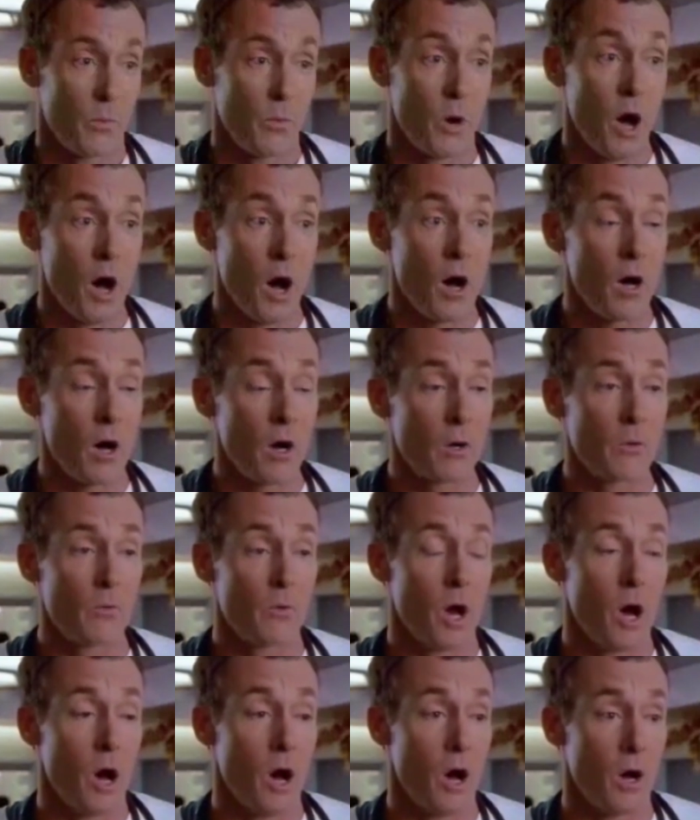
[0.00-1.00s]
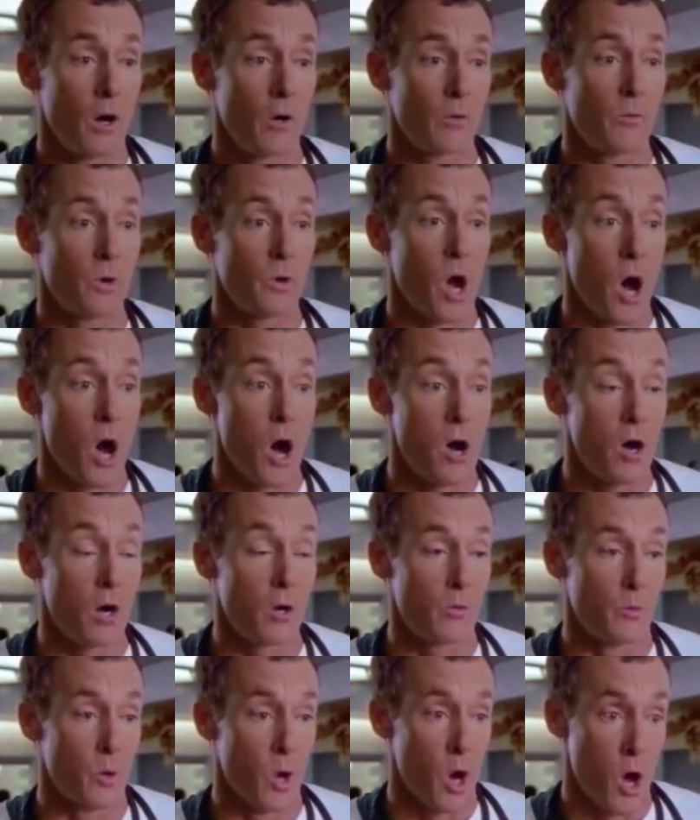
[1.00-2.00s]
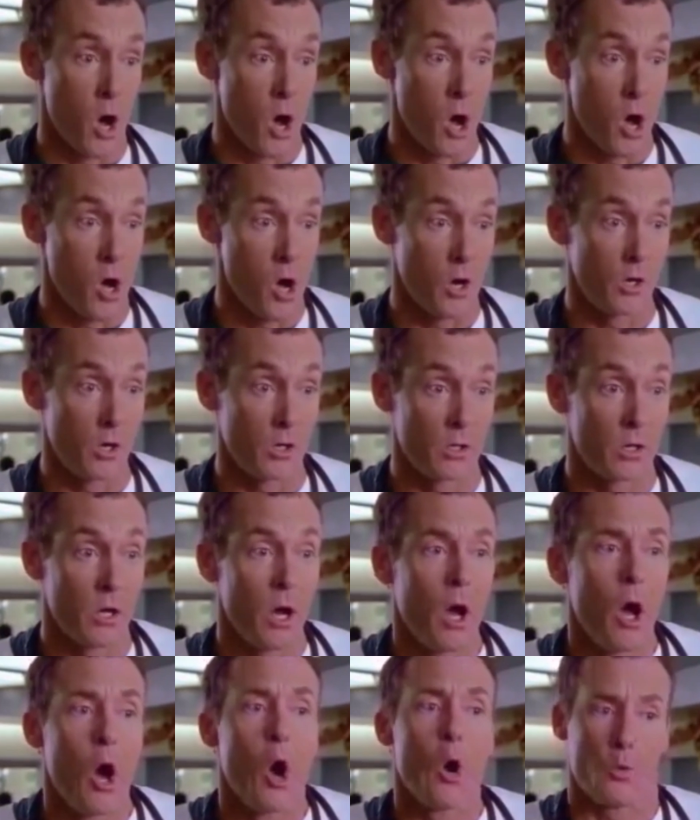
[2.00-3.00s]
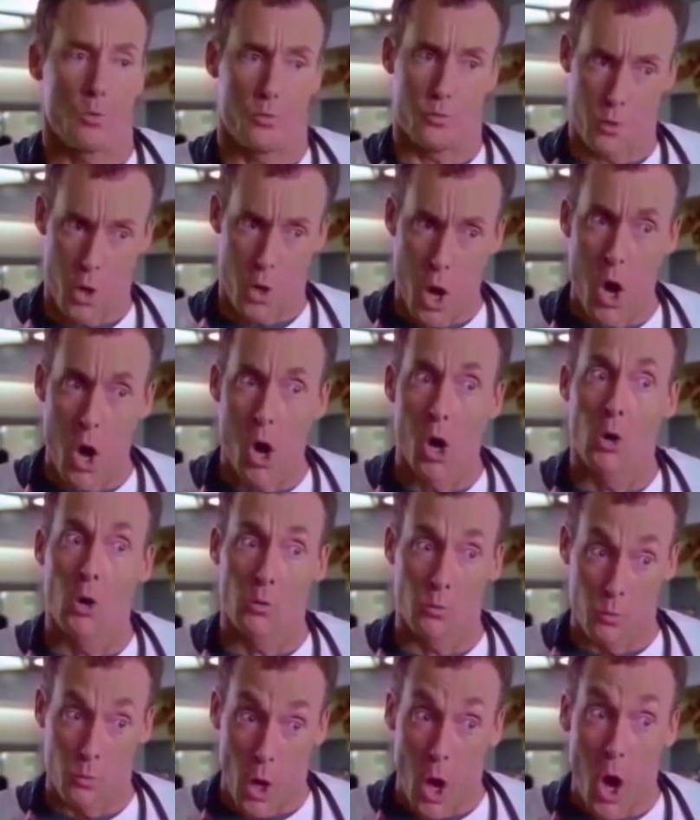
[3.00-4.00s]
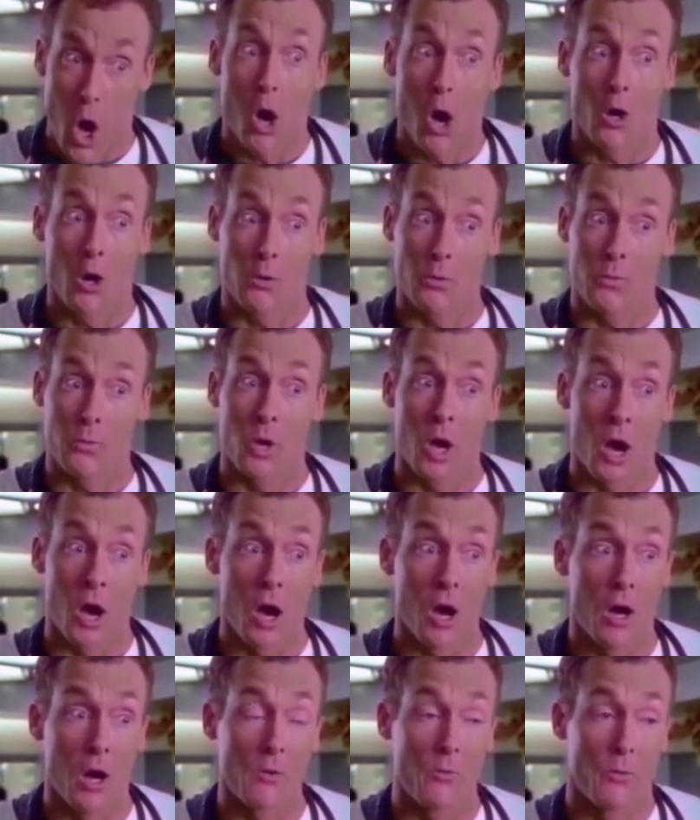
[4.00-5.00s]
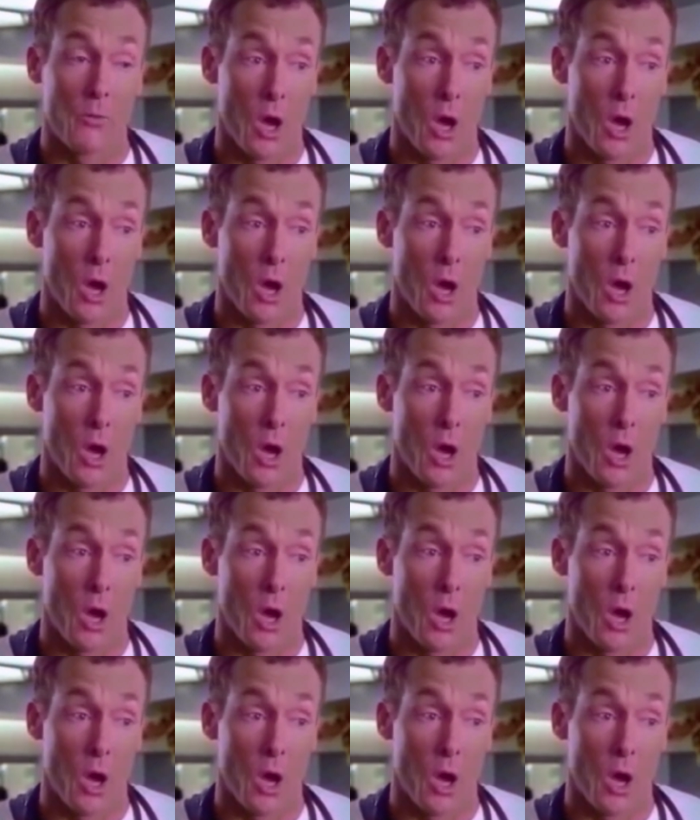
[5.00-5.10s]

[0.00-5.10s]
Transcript: Wrong, wrong, wrong, wrong. Wrong, wrong, wrong,